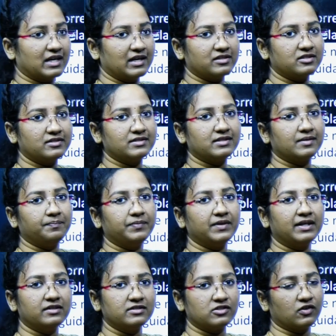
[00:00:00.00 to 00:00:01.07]
Sciences,
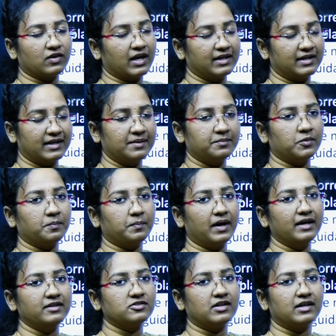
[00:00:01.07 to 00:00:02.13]
it is located in
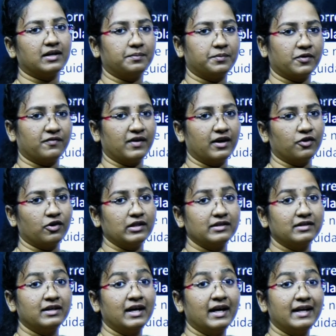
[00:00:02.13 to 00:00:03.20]
Mumbai, so it will provide all
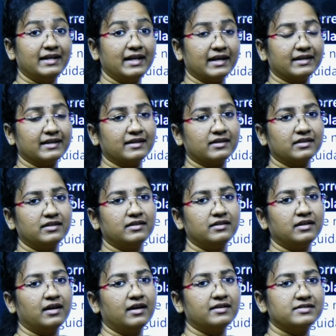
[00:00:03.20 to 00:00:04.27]
the technical
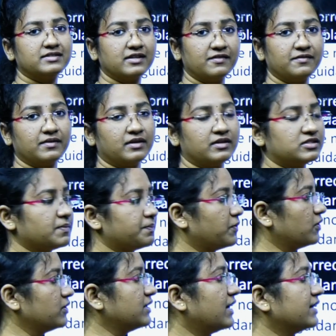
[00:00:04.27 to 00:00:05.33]

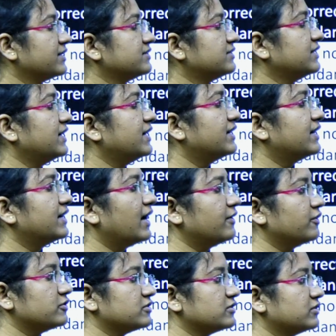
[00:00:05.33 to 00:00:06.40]
support that is needed,
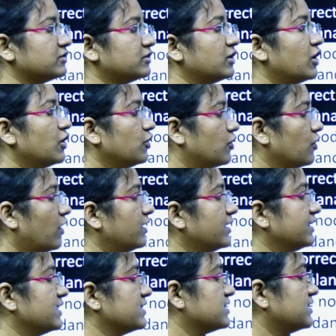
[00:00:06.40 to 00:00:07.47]
and also the
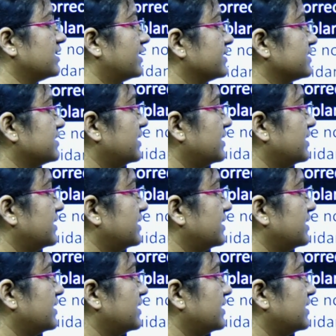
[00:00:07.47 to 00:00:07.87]
coordination that is